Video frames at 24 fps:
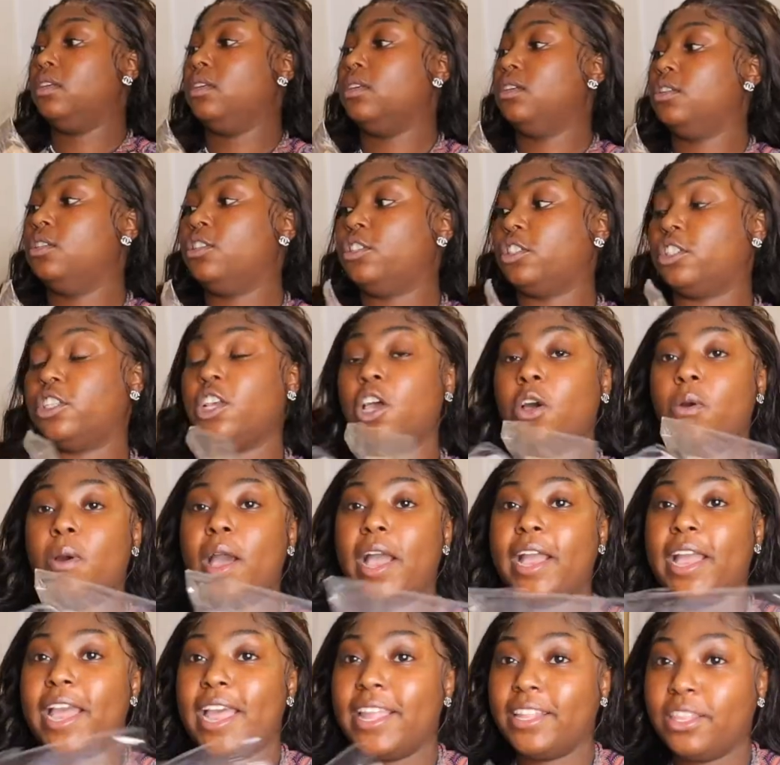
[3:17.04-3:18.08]
So
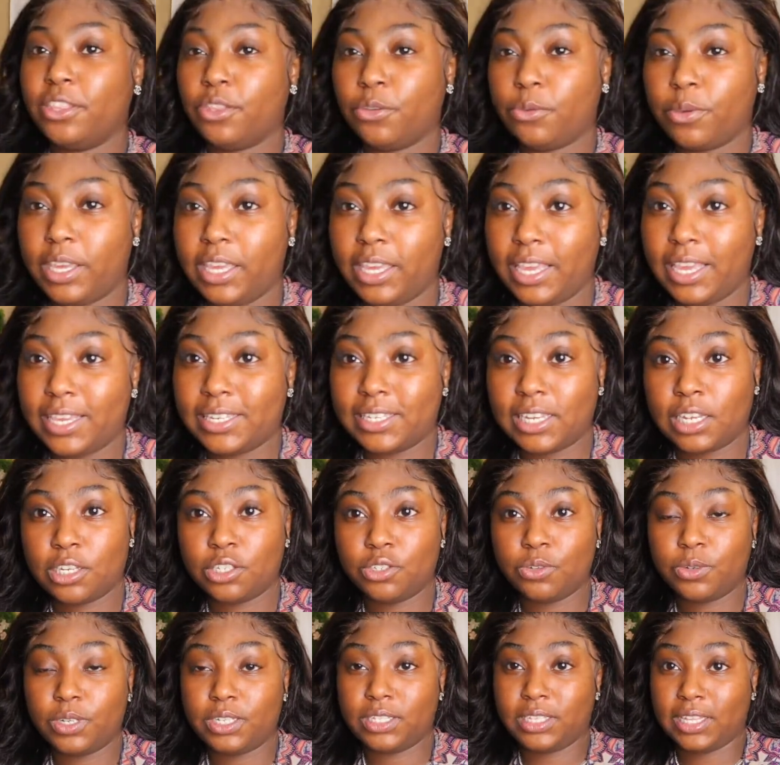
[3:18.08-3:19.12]
I got three
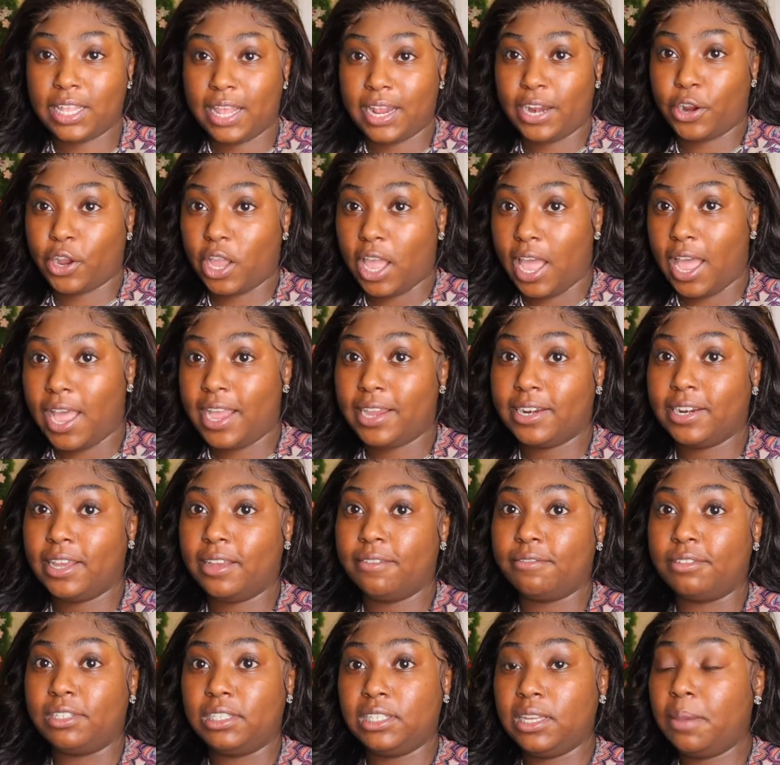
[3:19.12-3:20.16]
accessories that are kind
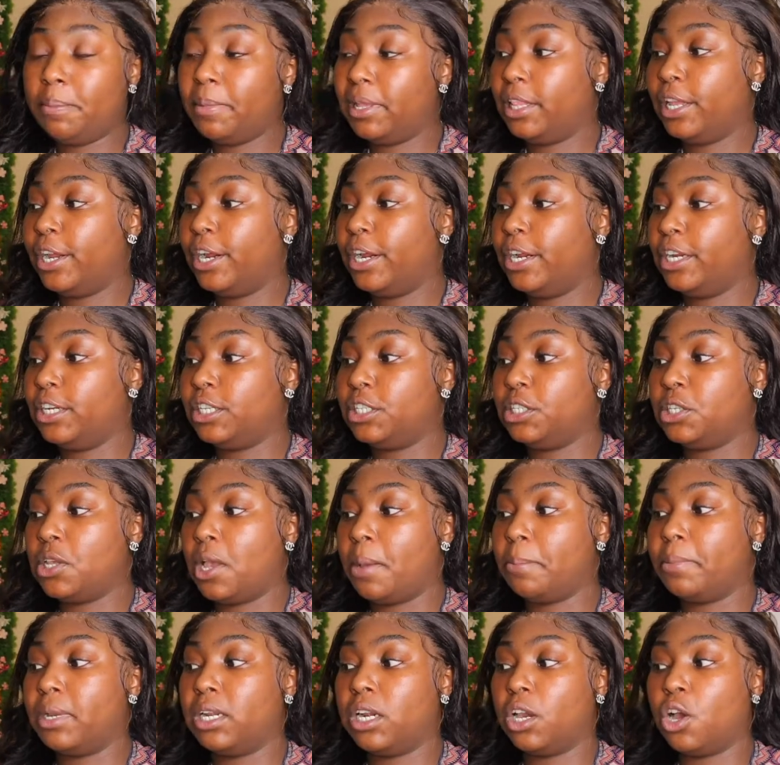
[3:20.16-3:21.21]
of similar, so
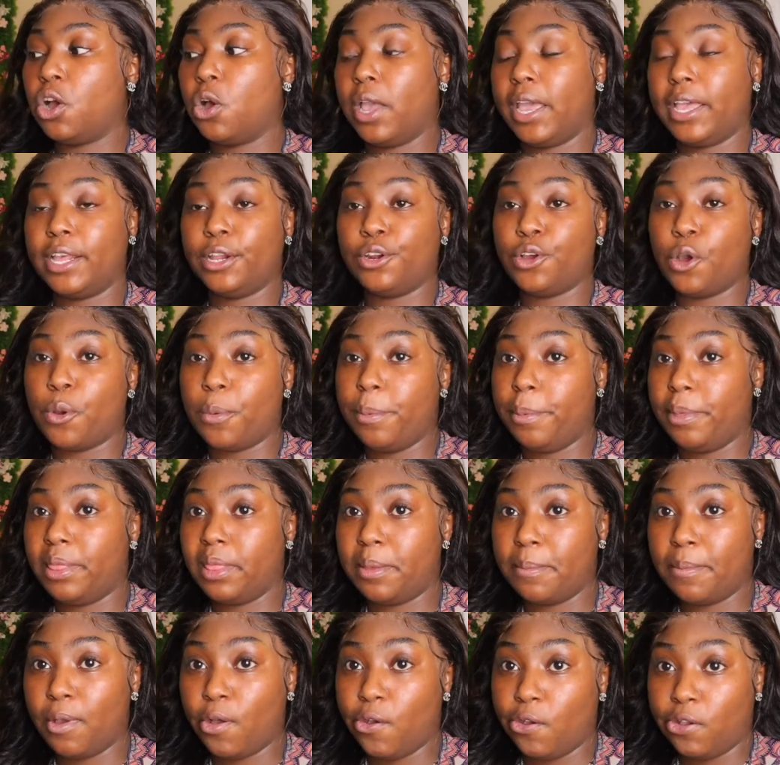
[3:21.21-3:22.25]
I'm gonna go ahead and open
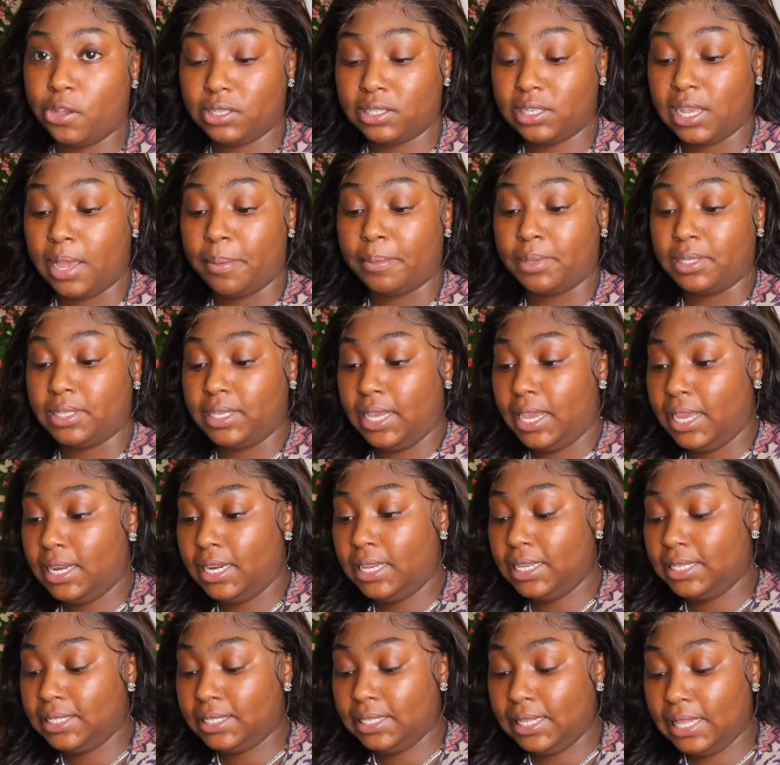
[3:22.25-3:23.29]
them all
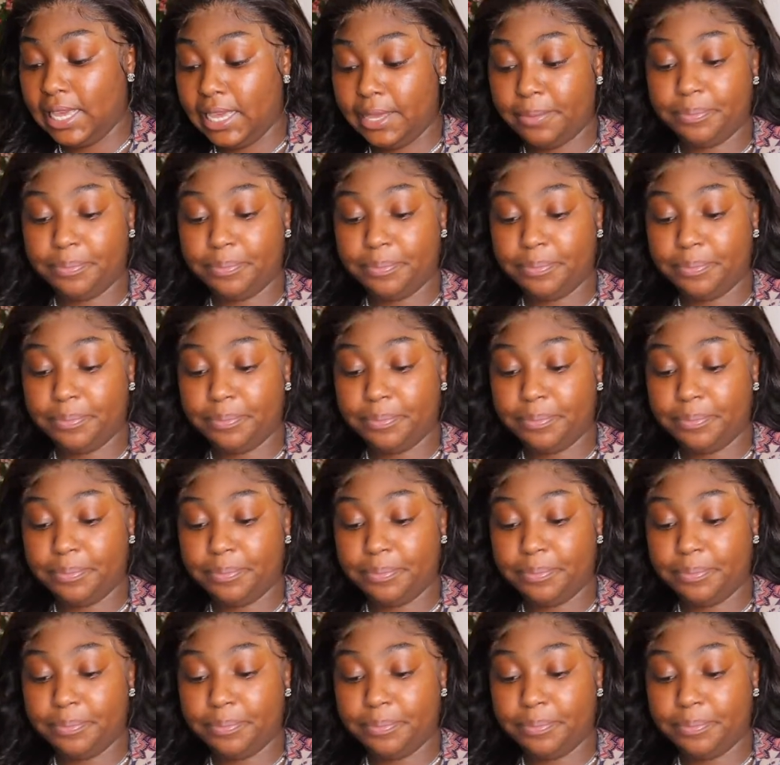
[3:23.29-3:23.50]
simultaneously.